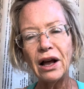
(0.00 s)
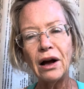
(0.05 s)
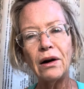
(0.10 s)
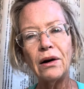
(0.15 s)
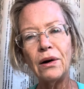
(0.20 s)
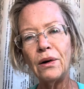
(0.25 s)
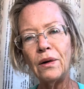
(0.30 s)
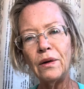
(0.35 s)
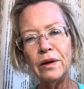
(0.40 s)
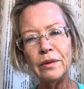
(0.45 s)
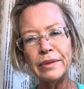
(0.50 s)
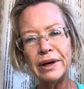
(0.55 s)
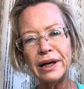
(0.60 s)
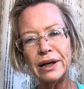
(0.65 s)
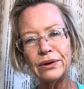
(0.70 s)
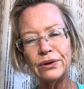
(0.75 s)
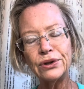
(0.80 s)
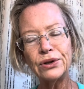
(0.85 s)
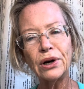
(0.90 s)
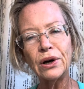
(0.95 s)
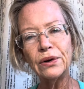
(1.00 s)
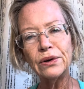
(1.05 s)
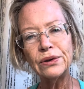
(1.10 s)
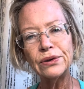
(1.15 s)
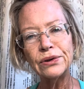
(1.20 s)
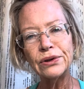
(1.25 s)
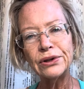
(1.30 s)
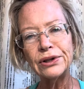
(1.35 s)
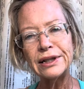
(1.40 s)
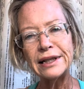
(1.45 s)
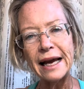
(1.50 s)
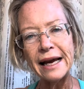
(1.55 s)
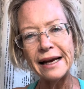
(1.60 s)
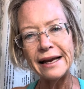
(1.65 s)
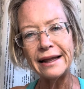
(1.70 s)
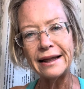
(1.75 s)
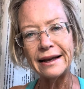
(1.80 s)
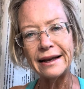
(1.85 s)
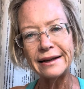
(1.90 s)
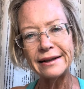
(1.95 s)
All the medical doctors are
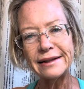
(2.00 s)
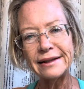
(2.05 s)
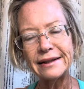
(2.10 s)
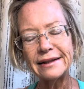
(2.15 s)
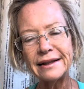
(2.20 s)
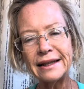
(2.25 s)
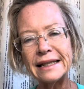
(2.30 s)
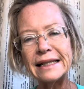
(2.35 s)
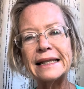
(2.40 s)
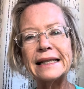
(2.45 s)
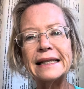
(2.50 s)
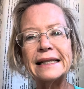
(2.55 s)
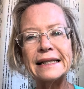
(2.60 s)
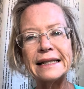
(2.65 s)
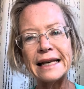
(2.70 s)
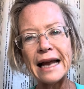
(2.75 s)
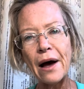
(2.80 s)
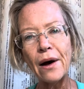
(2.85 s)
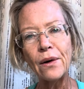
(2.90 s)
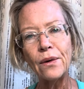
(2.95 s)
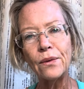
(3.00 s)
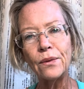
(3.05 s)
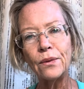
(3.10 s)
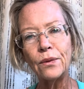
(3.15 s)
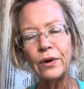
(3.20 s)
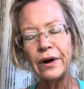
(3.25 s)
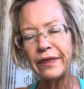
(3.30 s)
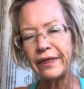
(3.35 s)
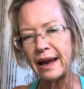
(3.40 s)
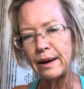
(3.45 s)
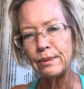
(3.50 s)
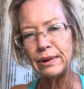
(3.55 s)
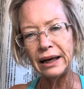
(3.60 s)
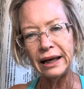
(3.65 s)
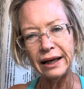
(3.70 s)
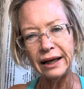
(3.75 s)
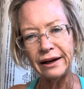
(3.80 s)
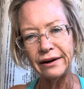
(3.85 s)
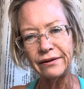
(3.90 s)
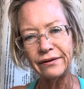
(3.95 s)
saying this. This is now what they
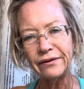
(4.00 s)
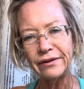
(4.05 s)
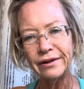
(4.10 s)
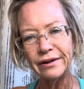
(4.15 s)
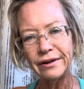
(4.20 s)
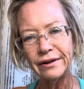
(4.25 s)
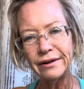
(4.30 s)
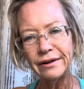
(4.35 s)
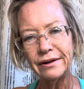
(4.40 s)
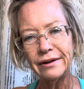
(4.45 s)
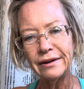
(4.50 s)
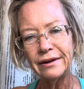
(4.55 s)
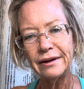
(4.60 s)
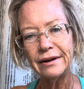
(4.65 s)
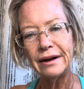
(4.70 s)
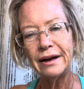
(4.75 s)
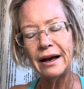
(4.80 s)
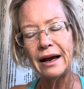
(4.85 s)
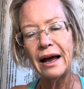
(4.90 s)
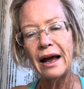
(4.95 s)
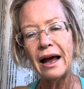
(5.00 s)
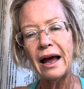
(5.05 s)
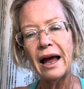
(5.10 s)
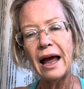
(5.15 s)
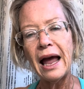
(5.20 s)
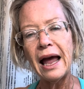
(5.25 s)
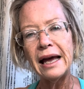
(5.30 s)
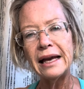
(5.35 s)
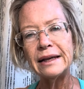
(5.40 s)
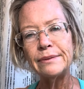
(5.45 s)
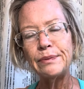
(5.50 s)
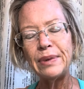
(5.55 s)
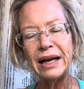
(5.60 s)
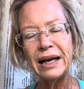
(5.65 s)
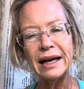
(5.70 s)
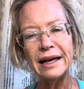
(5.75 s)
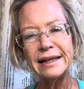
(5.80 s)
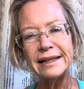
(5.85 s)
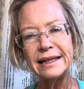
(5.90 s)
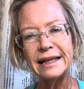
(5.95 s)
believe. And
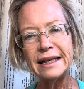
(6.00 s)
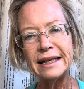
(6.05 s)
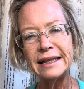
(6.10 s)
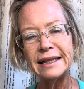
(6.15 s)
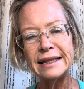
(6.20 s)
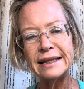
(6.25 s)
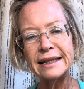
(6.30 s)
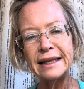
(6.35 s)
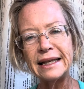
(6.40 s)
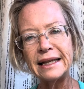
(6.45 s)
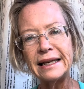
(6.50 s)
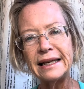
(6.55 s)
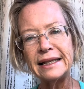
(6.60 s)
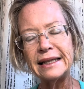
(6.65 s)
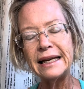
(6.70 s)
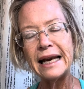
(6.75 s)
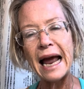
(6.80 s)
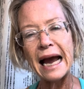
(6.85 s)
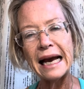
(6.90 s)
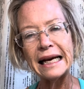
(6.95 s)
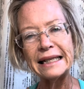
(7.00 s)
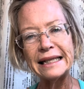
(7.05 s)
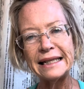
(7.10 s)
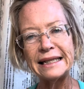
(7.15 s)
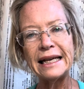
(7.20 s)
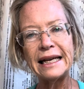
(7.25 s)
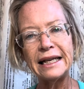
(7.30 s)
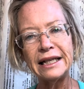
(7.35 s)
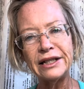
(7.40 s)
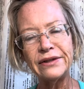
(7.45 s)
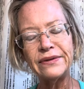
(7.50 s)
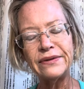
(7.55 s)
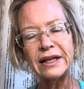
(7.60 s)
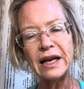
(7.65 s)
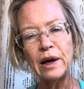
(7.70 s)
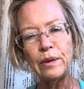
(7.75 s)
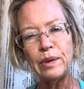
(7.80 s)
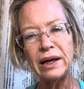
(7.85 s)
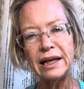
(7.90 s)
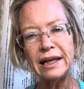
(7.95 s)
because it is the next stage of
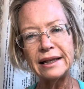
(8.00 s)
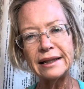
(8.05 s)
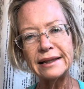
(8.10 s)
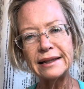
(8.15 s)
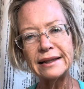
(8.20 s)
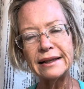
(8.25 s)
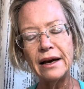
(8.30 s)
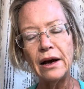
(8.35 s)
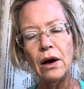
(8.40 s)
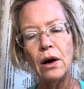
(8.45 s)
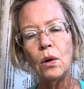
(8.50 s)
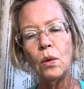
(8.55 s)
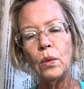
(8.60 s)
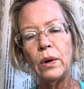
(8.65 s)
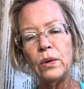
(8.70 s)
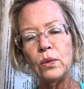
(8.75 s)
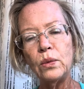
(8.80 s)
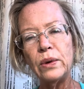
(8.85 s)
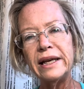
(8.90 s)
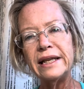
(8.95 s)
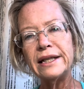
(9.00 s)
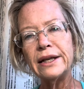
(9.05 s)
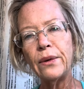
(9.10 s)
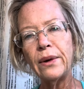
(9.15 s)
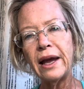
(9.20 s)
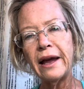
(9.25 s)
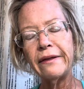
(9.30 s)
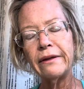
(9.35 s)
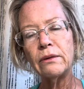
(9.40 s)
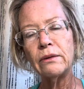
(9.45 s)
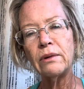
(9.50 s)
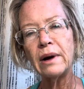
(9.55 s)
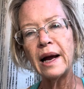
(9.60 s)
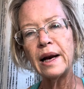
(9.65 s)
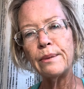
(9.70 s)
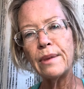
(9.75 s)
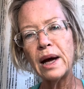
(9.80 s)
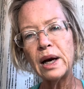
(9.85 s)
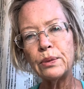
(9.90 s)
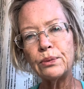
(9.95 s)
diabetes. When we don't get the right
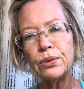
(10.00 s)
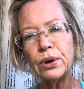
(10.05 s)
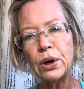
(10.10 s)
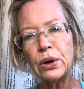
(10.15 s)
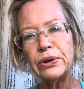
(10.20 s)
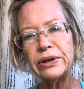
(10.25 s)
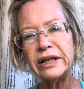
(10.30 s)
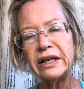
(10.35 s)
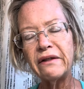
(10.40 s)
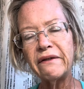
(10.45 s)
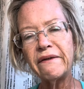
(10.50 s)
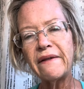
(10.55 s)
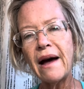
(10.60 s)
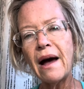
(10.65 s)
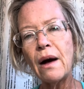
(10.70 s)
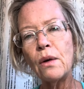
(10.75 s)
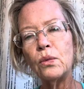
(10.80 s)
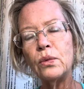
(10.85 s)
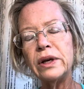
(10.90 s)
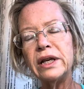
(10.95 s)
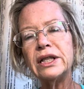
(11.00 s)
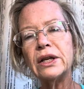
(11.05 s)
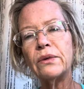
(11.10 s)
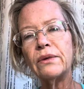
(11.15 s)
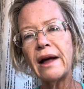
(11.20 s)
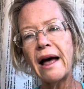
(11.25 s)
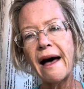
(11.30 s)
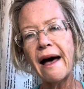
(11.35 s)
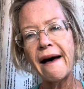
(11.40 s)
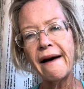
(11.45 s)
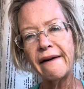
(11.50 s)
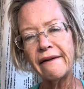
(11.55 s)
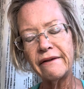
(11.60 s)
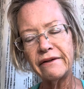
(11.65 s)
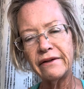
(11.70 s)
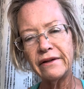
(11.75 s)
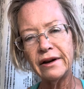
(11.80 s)
amount of protein and fat, we don't have